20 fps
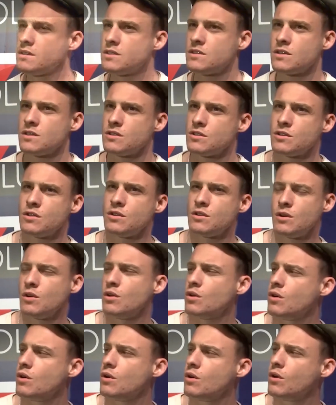We are not
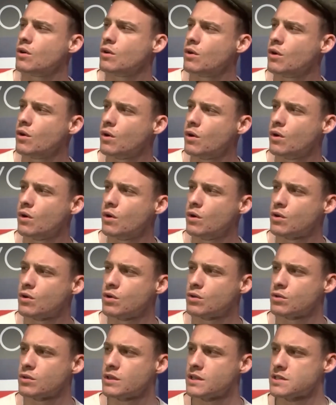sure whether the
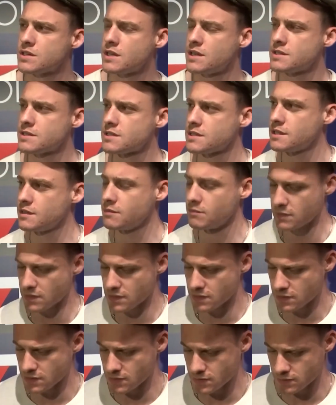cinematic environment is
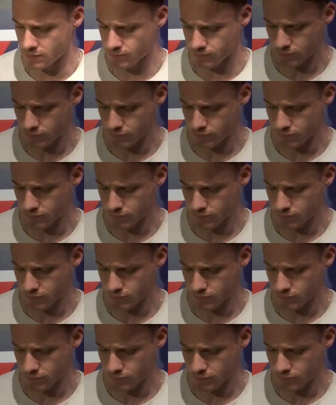separate or